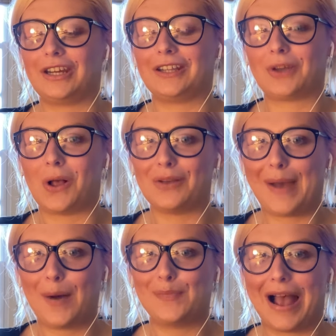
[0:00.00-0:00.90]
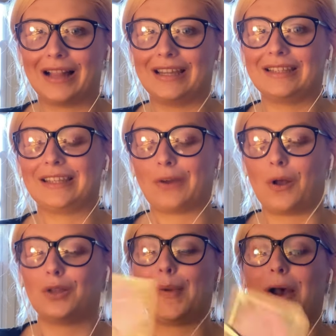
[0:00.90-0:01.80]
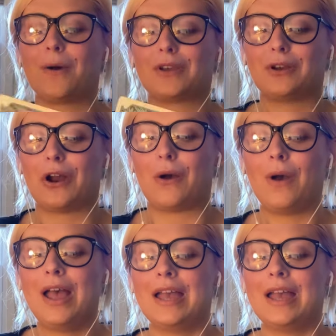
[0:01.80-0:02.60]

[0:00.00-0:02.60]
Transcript: It's all about balance. It's all about, you know,